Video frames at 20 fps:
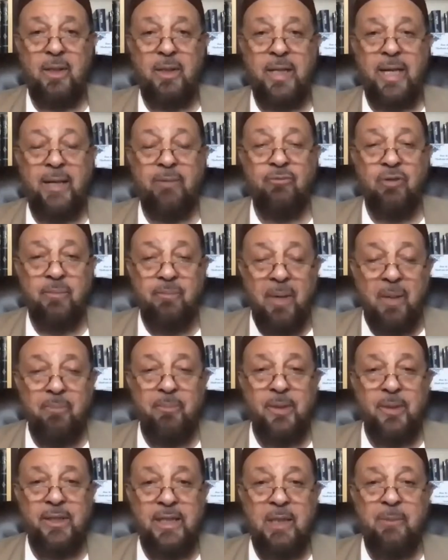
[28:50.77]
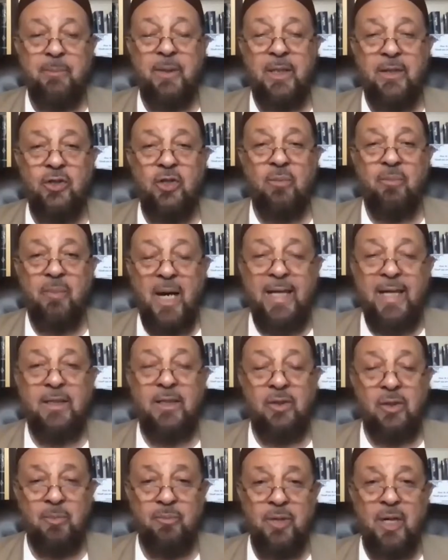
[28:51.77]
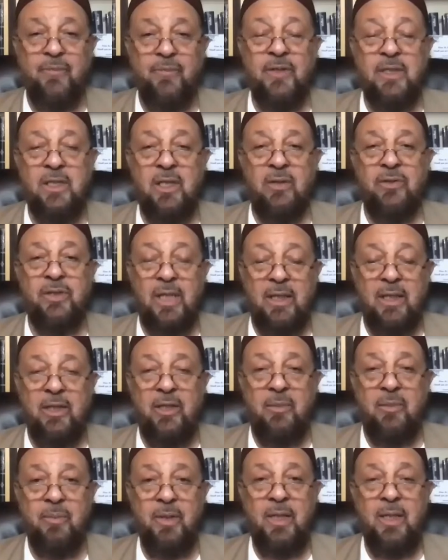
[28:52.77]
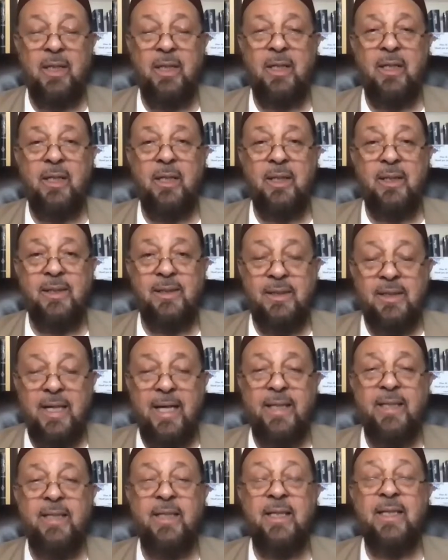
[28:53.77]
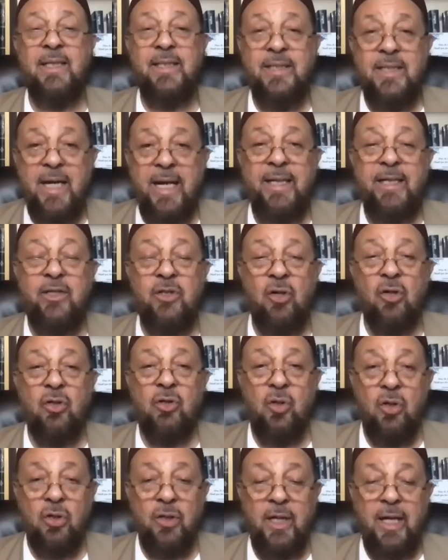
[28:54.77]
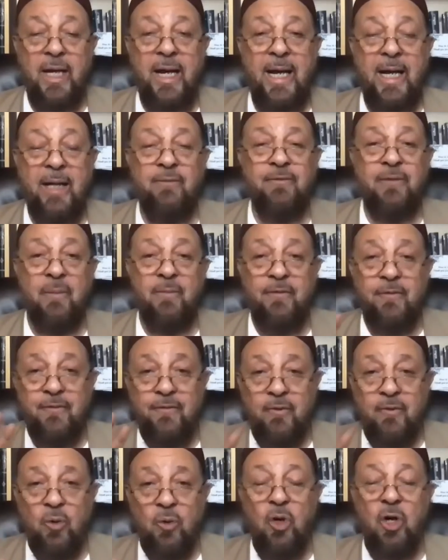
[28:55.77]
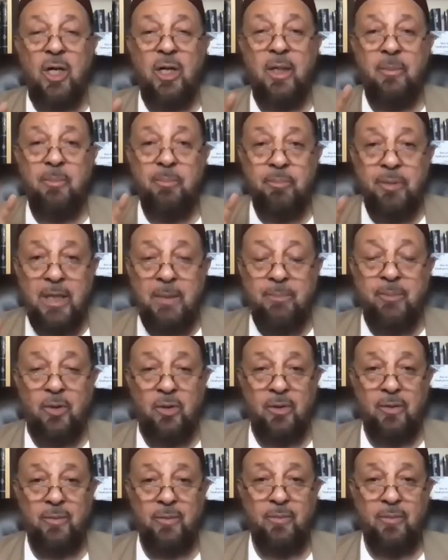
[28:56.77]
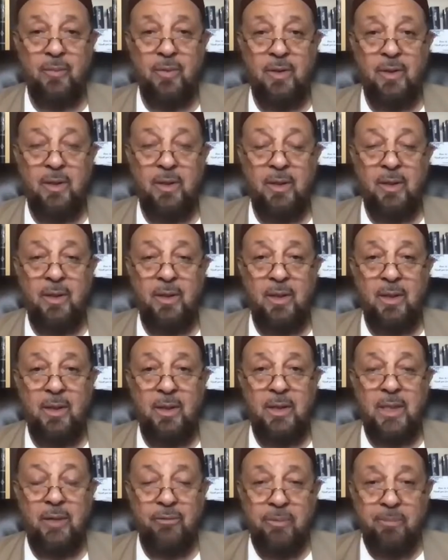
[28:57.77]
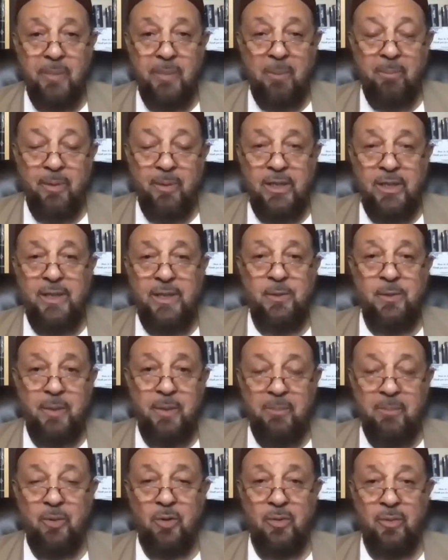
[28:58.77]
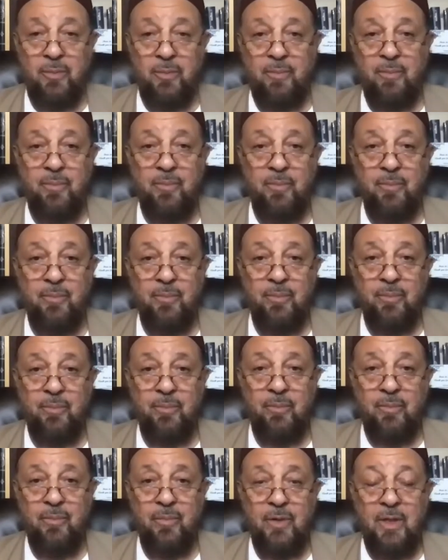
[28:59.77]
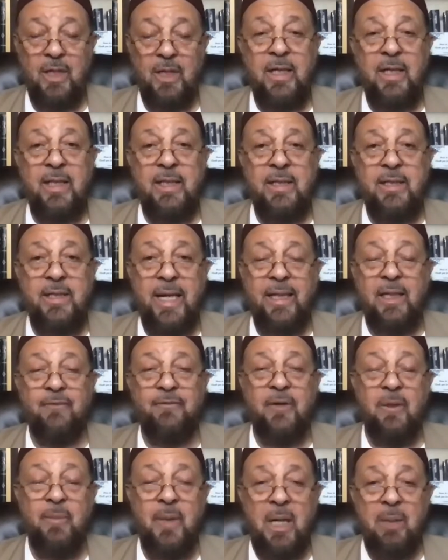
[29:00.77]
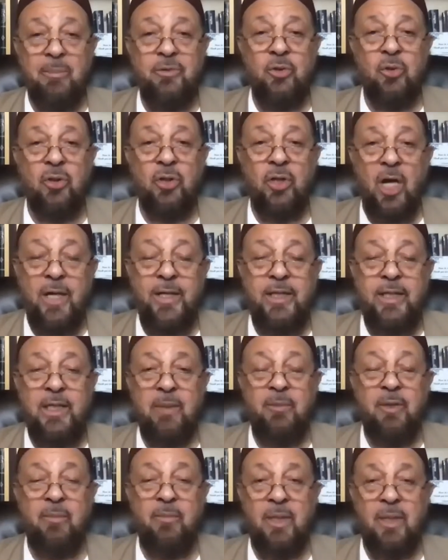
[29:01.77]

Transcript: And remember, keep it in your mind that the Prophet sallallahu alaihi wasallam said, "Take your Quran from four people." Now remember these people. Take it from Abdullah ibn